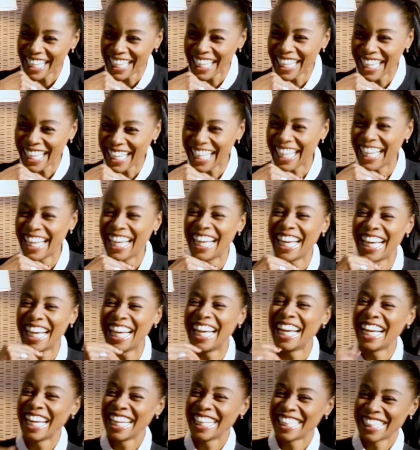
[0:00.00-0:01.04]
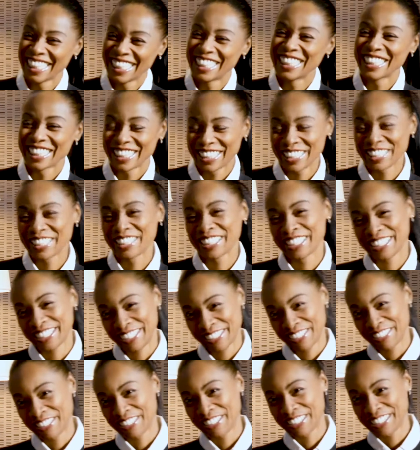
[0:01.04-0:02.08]
Yeah. Well, because back then
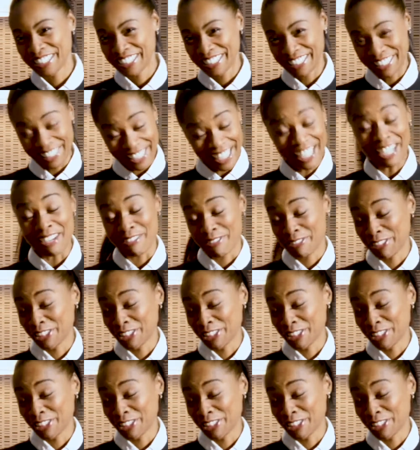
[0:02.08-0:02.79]
they were starting, it was new.